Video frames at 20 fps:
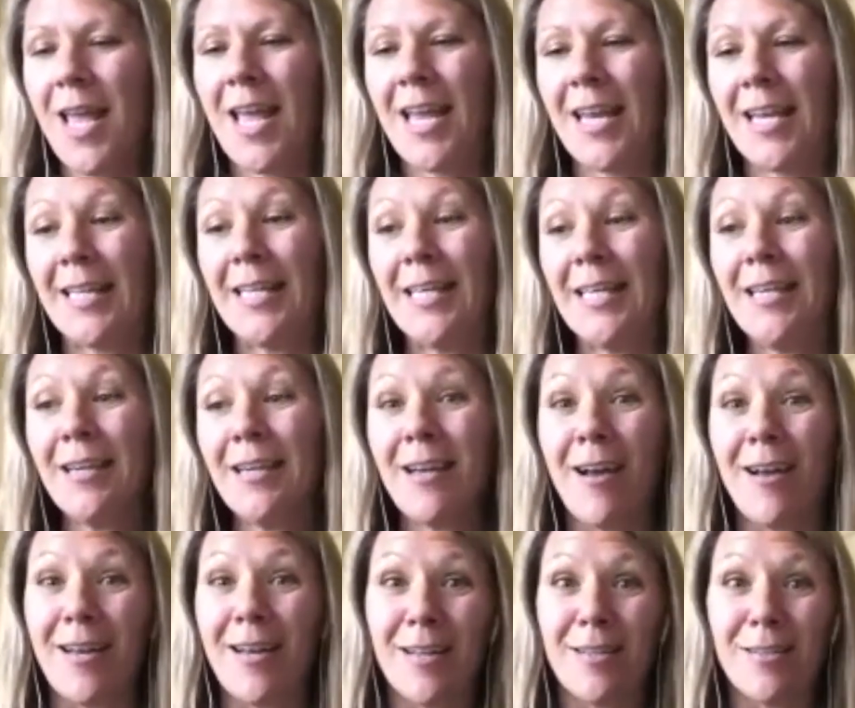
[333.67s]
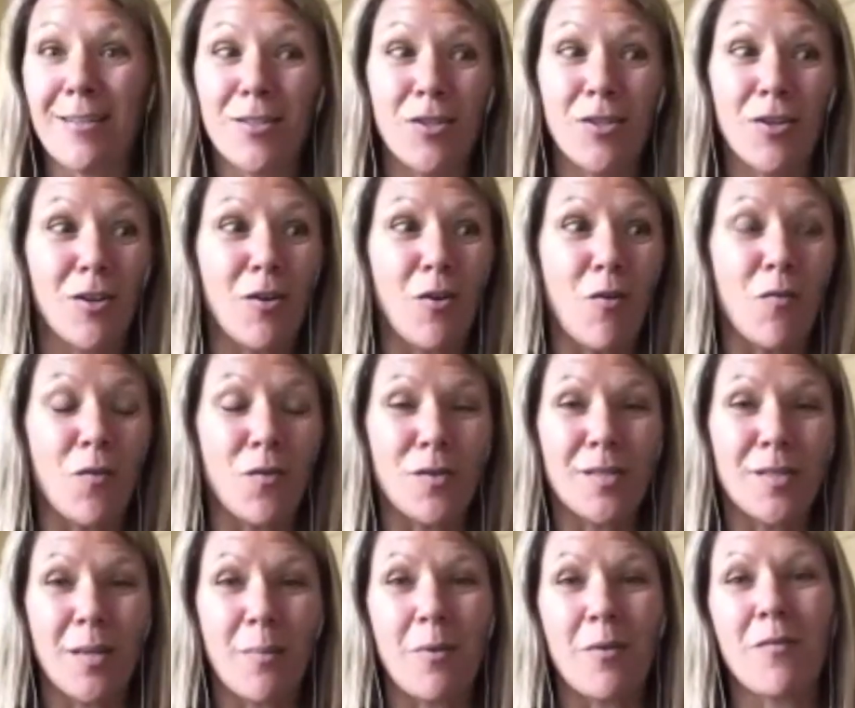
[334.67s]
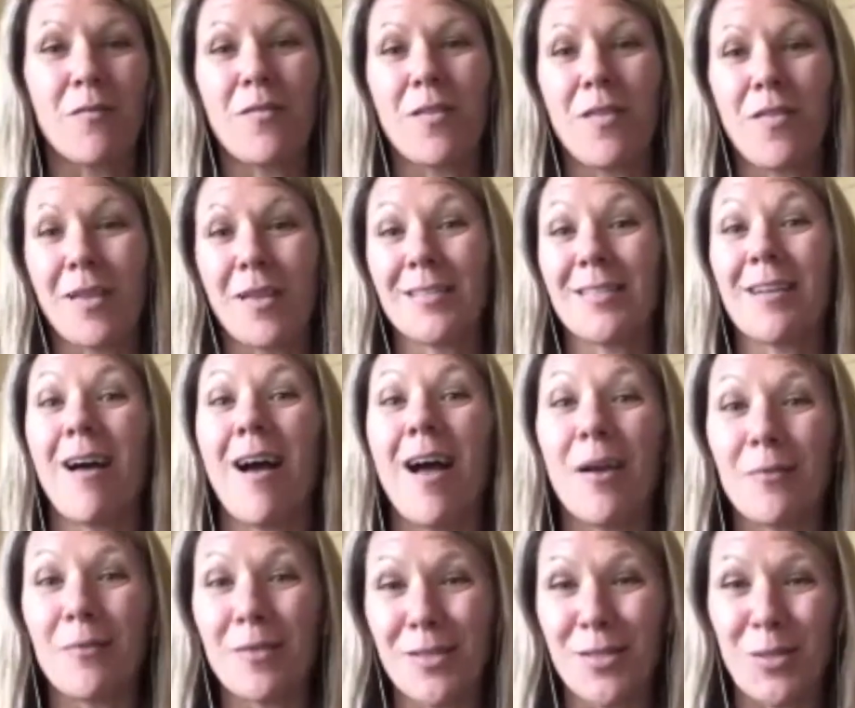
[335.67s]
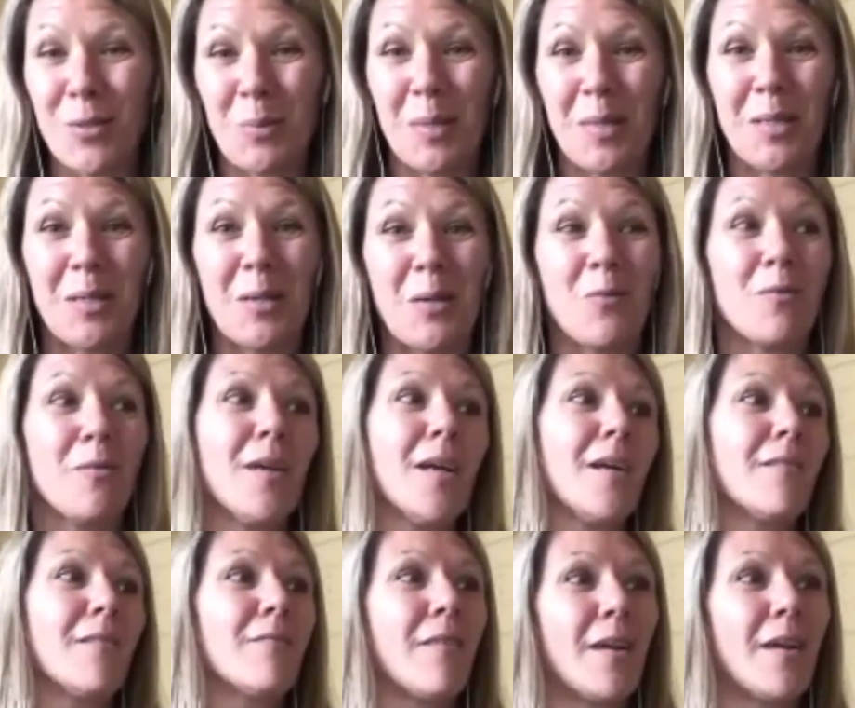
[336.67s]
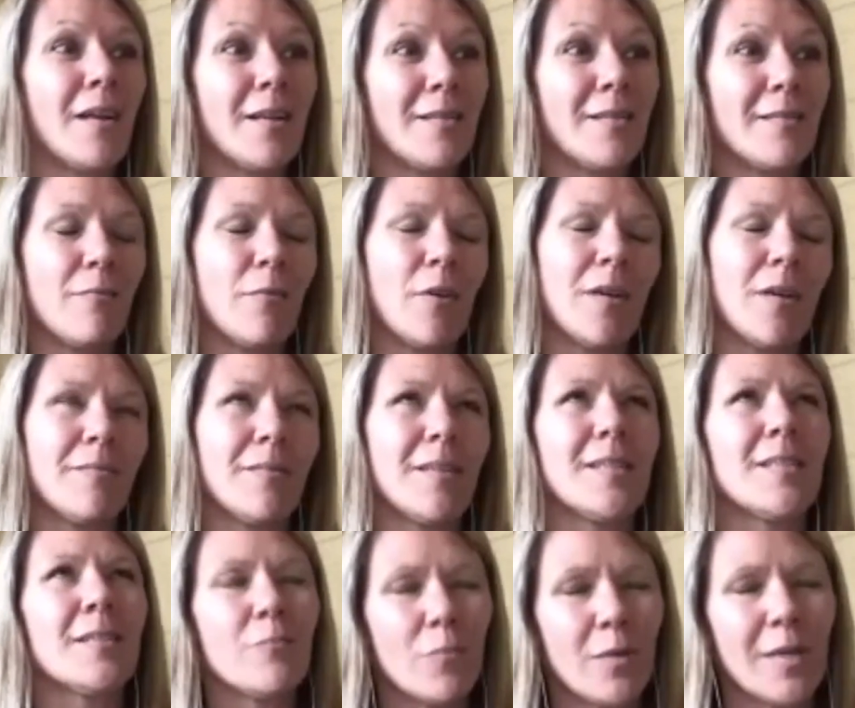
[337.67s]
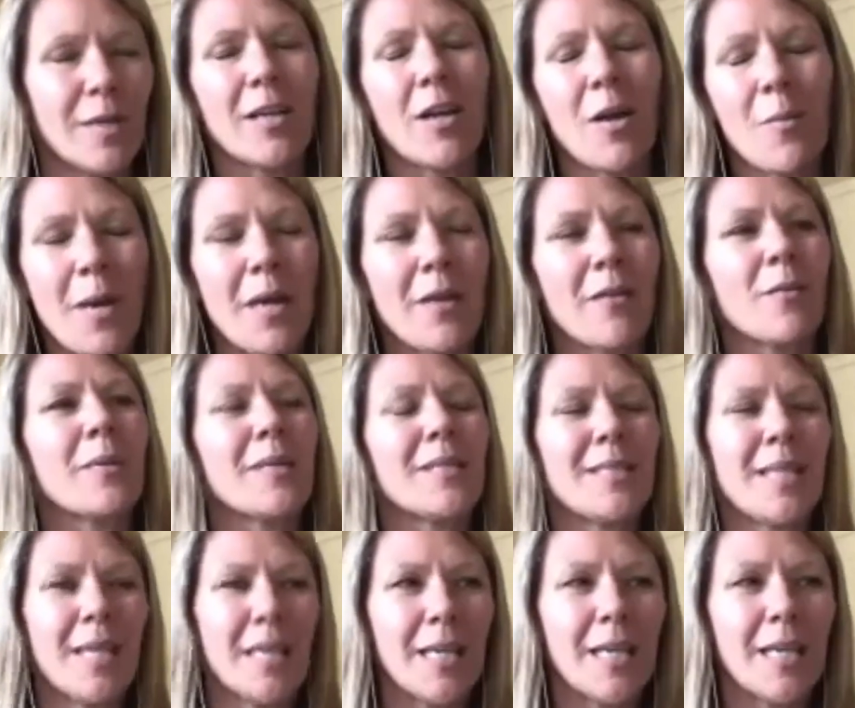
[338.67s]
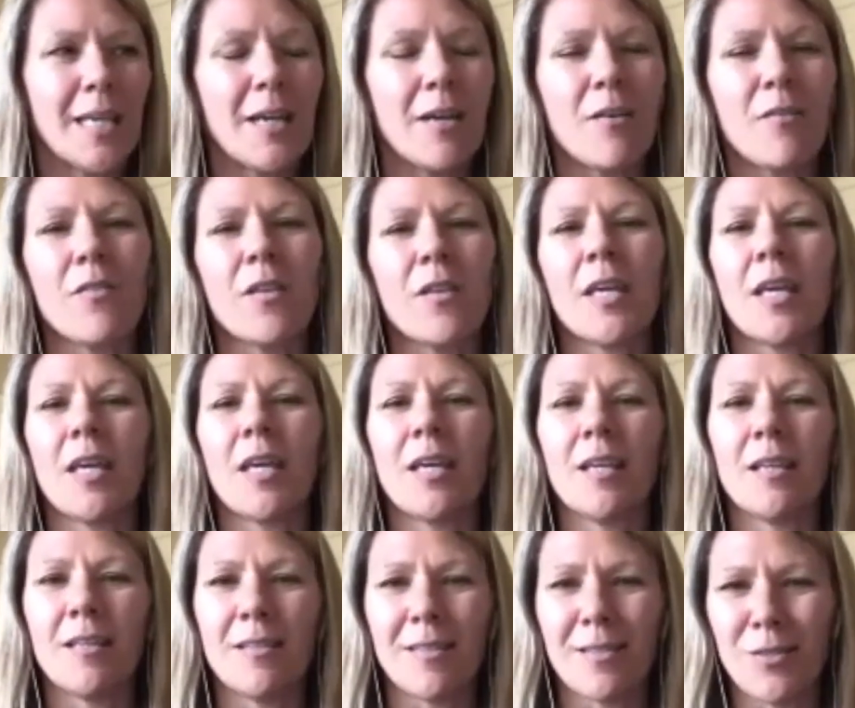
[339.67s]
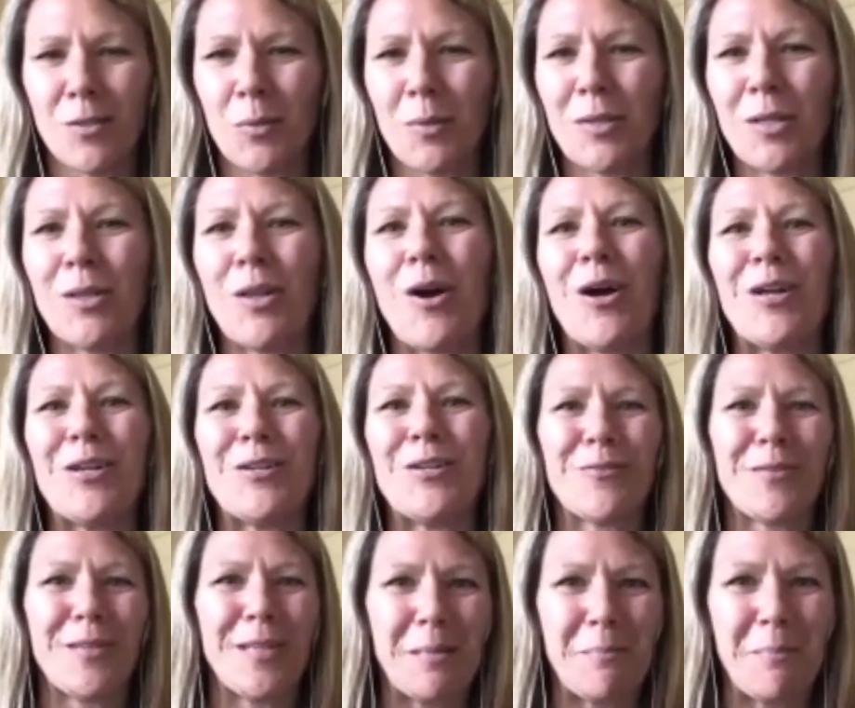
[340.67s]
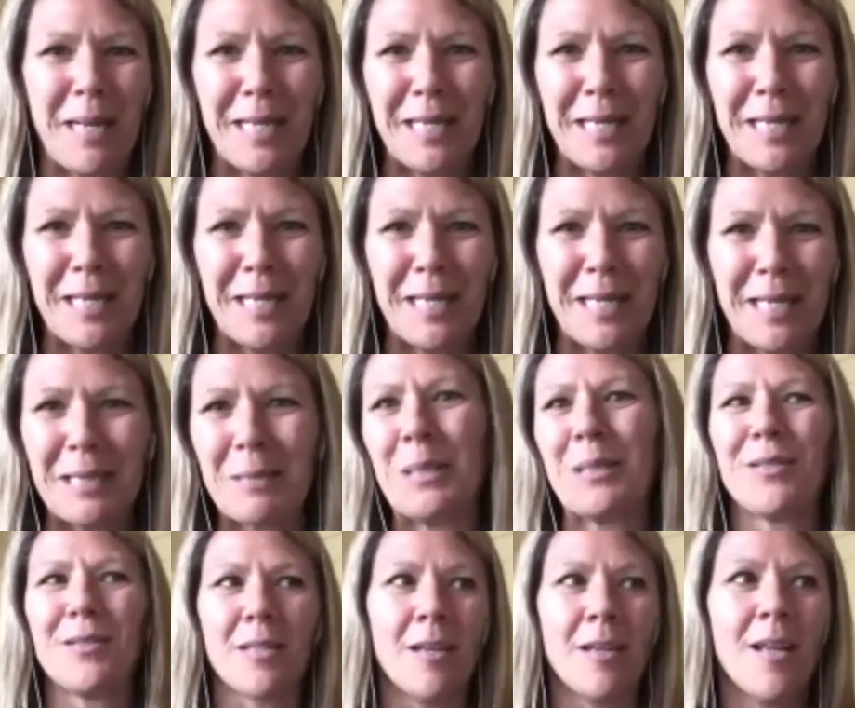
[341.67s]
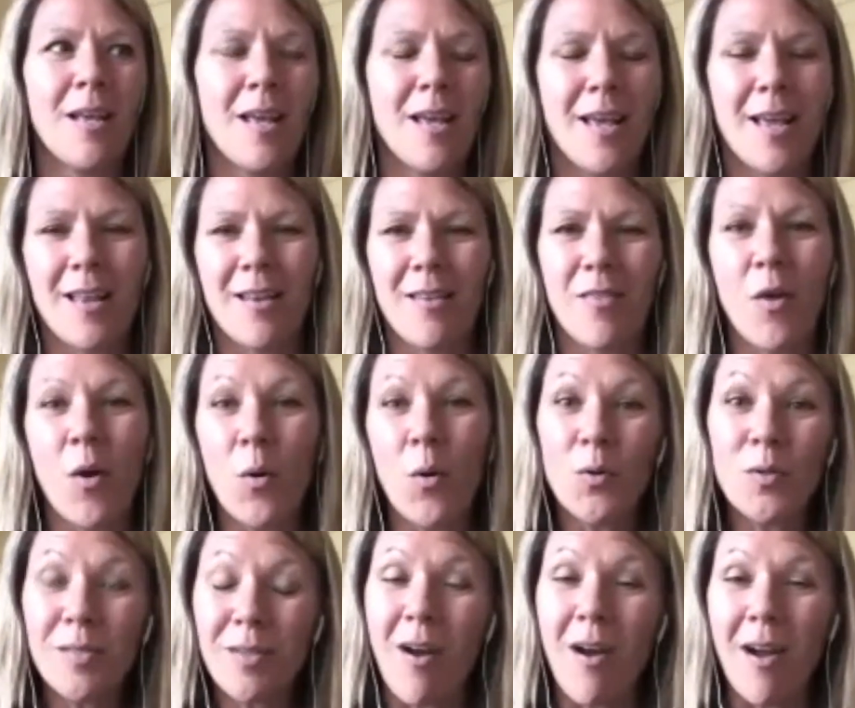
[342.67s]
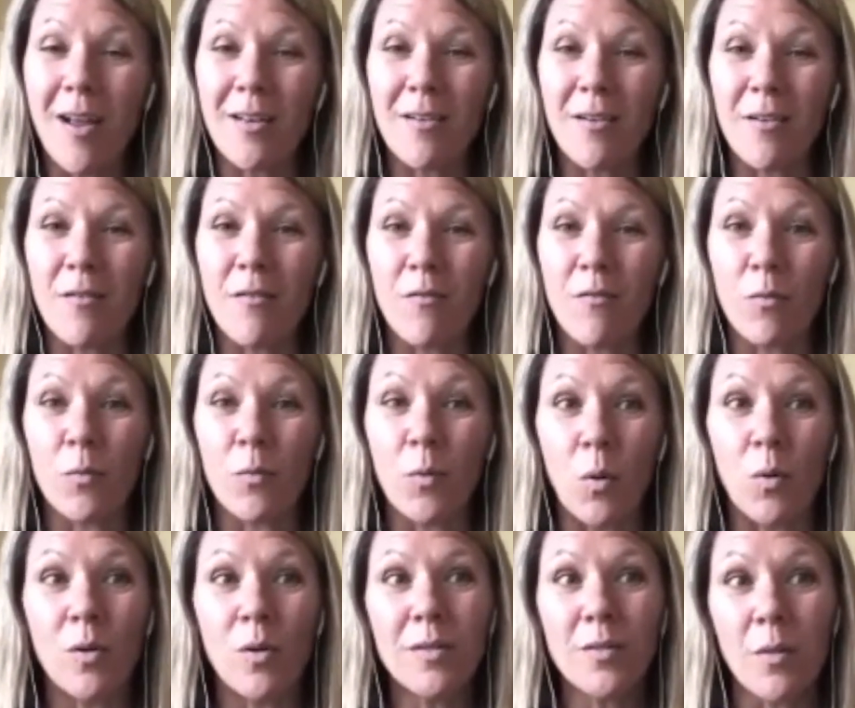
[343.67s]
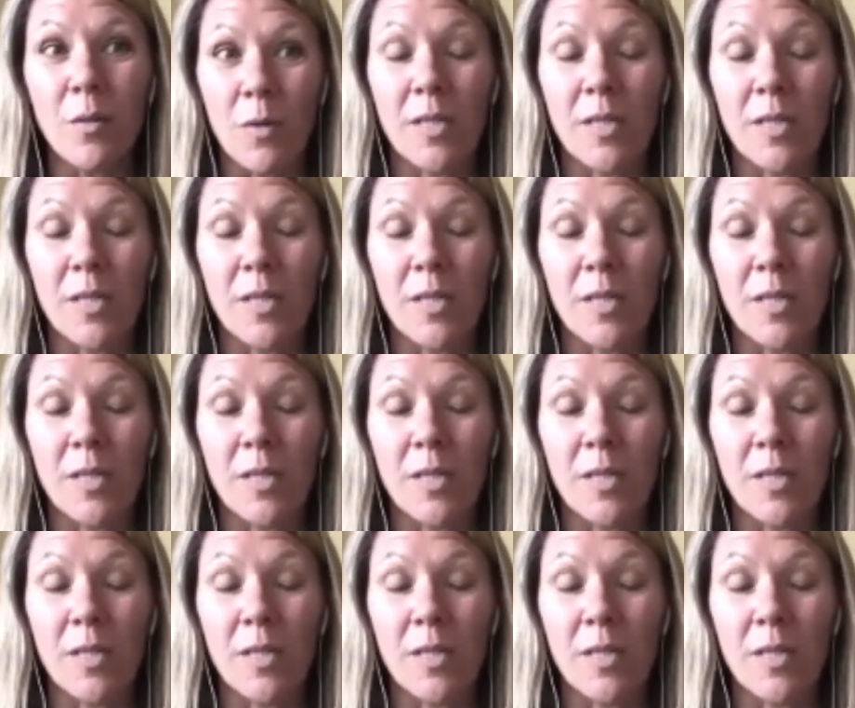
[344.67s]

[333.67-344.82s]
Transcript: And he kind of took over some of the things that I was doing, you know, when he got better, but taking care of the kids and doing the laundry and making the meals and those kind of roles.